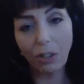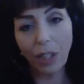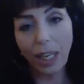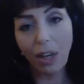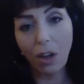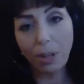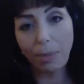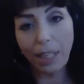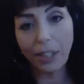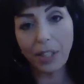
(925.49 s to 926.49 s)
a look at all the
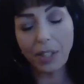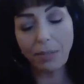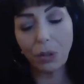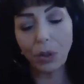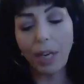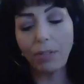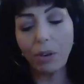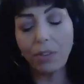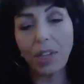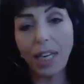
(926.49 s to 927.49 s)
main areas of your life
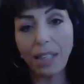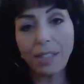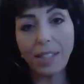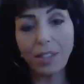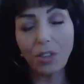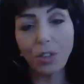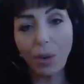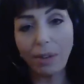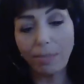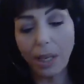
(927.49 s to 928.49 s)
over the next 6 or
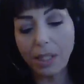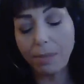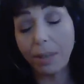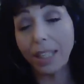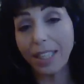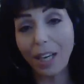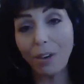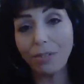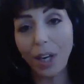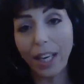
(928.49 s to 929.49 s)
12 months, depending on how
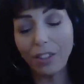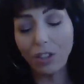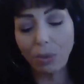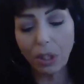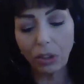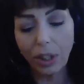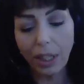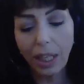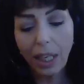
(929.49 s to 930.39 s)
far ahead you want to look,